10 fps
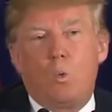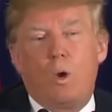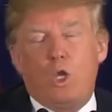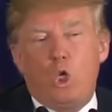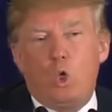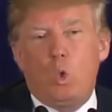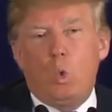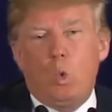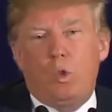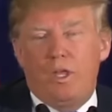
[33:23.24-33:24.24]
when
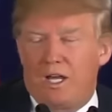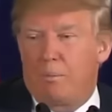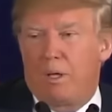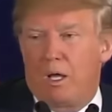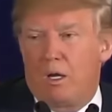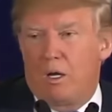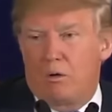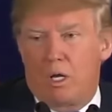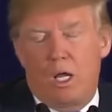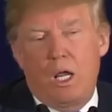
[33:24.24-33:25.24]
you think about it,
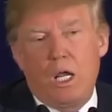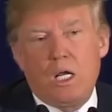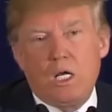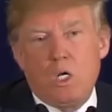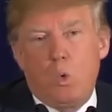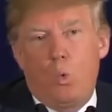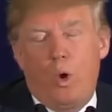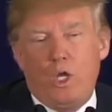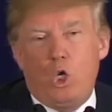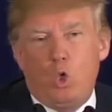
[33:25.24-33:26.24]
okay,
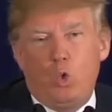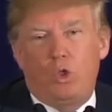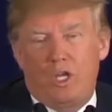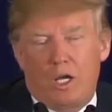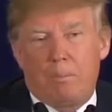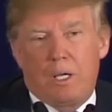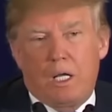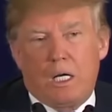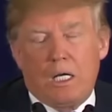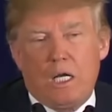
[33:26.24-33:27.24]
when you think
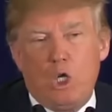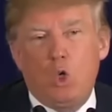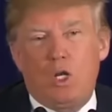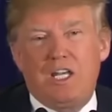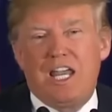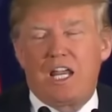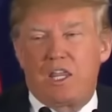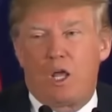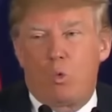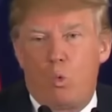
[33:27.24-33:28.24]
about it, you can
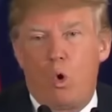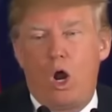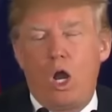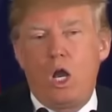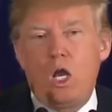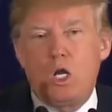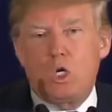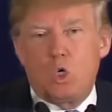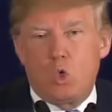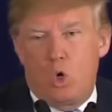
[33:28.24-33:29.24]
take that one
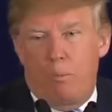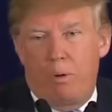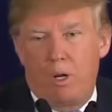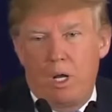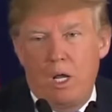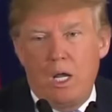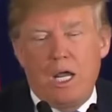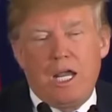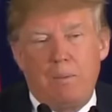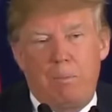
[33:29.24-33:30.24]
group
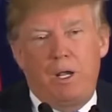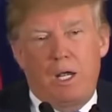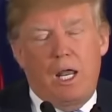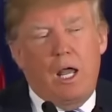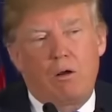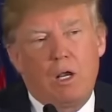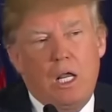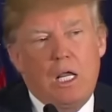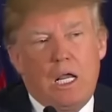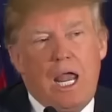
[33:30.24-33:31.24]
and bid it out.
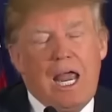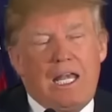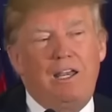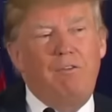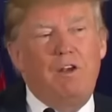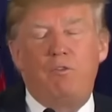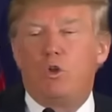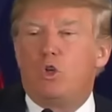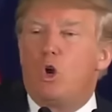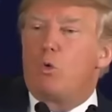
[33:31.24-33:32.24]
And even if
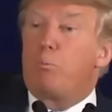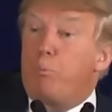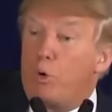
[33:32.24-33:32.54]
you don't